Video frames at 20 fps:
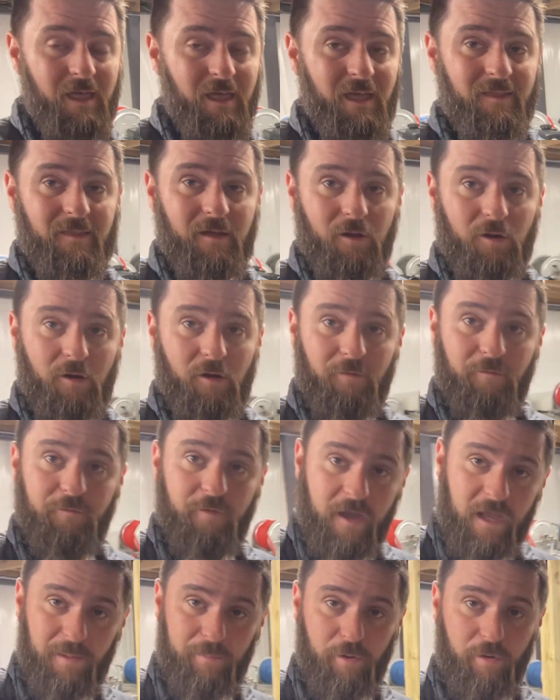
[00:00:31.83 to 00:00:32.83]
and they are
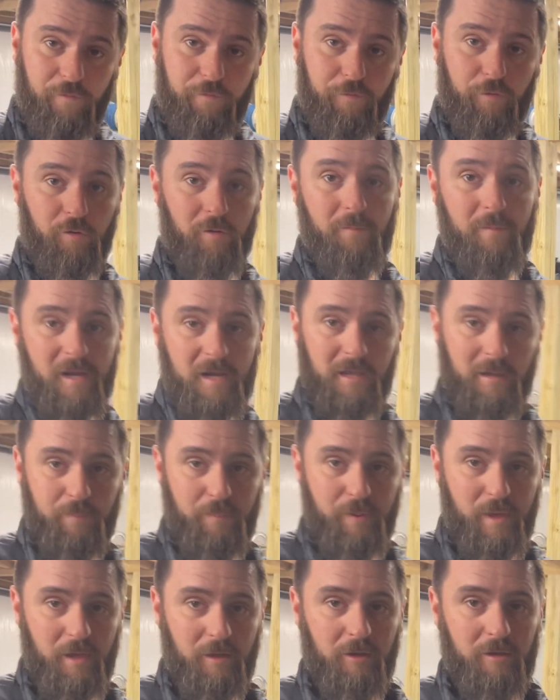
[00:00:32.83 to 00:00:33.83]
available for immediate
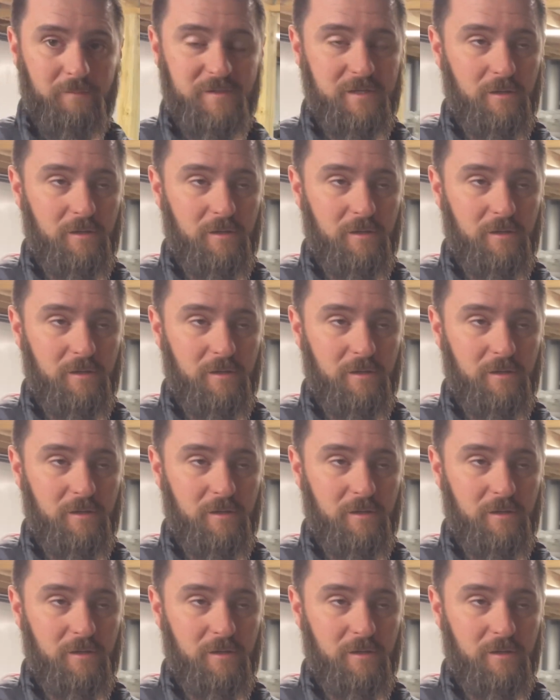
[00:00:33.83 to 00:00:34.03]
pickup.